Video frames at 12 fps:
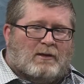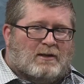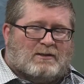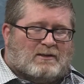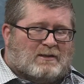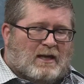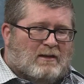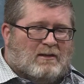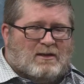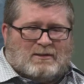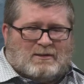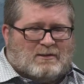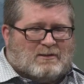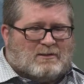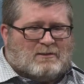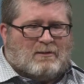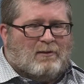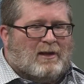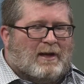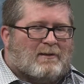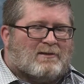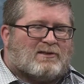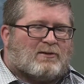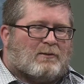And this is the
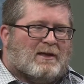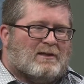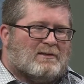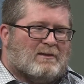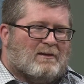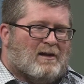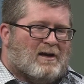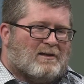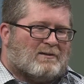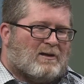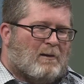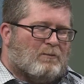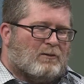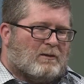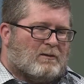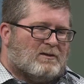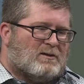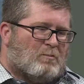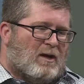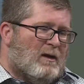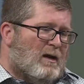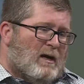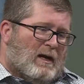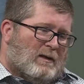latest craze in the last couple of years, but
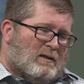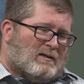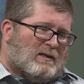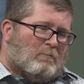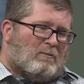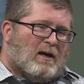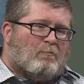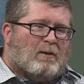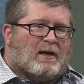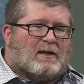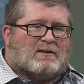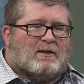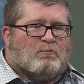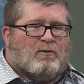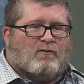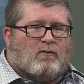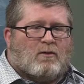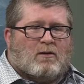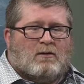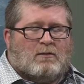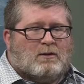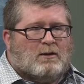at the same time, like I said before,